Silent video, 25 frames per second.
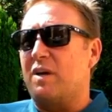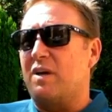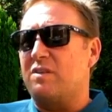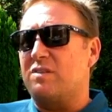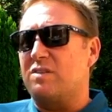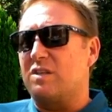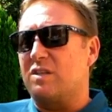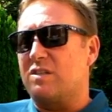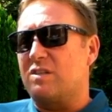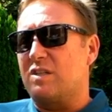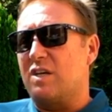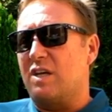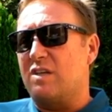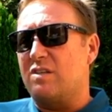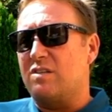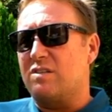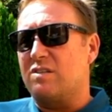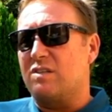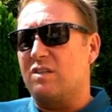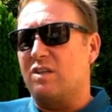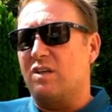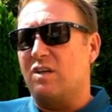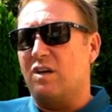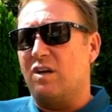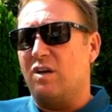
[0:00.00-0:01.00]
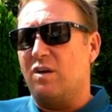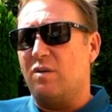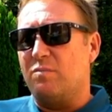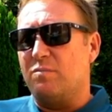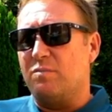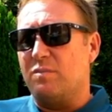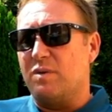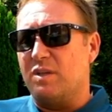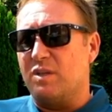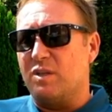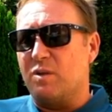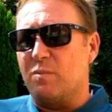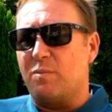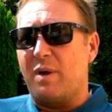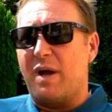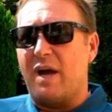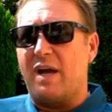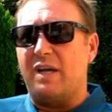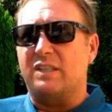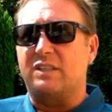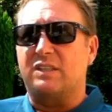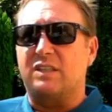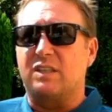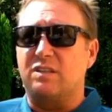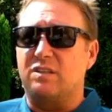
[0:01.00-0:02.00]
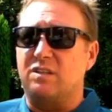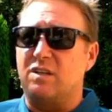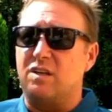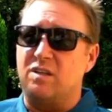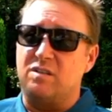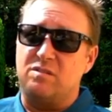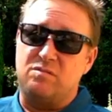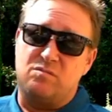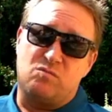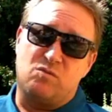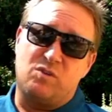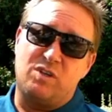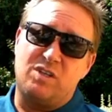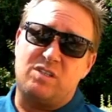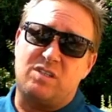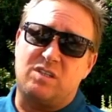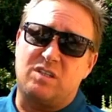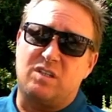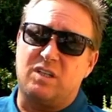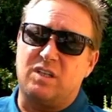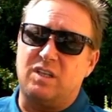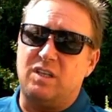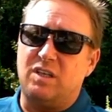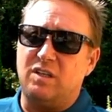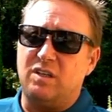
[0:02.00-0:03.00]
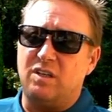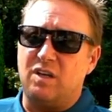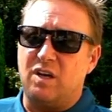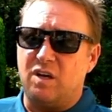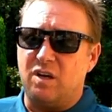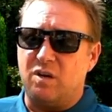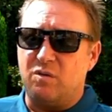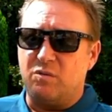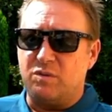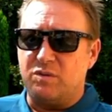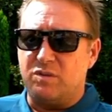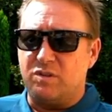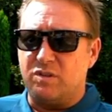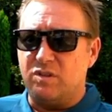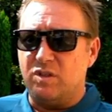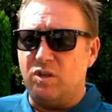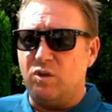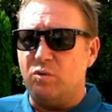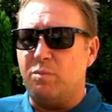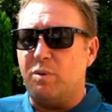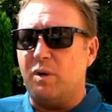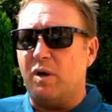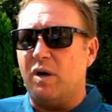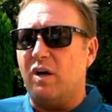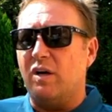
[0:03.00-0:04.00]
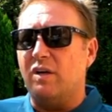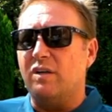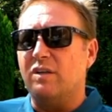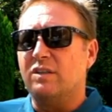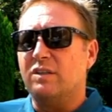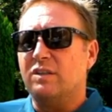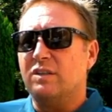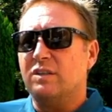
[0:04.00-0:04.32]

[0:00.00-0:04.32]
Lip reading: of success in the past, and recently with the new part,